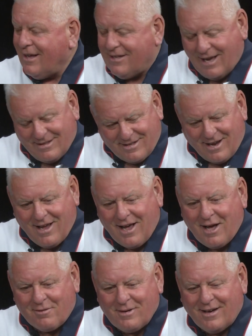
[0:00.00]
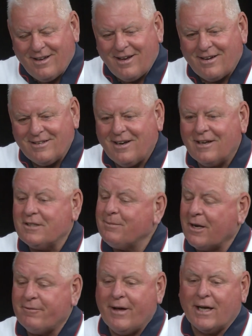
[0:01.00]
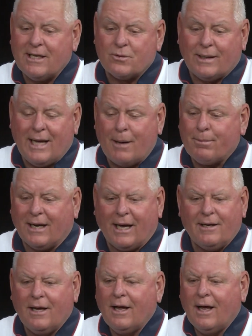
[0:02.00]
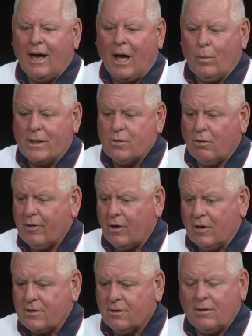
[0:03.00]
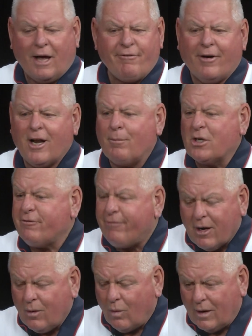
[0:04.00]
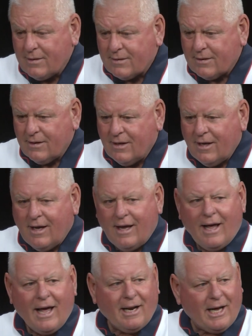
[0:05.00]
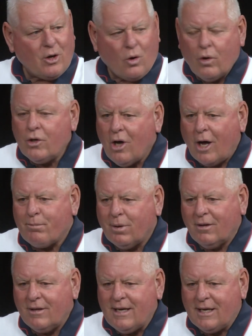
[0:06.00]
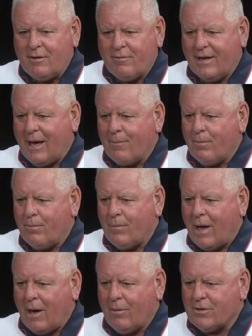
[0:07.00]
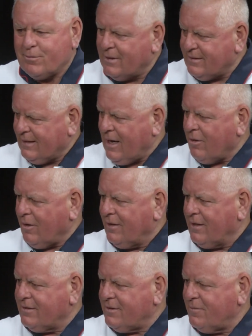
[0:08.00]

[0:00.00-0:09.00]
Yes, I have. Yes. As a matter of fact, here's what happened. I went to a rehearsal. I found how much fun it was. And I could not believe that I was missing out on this.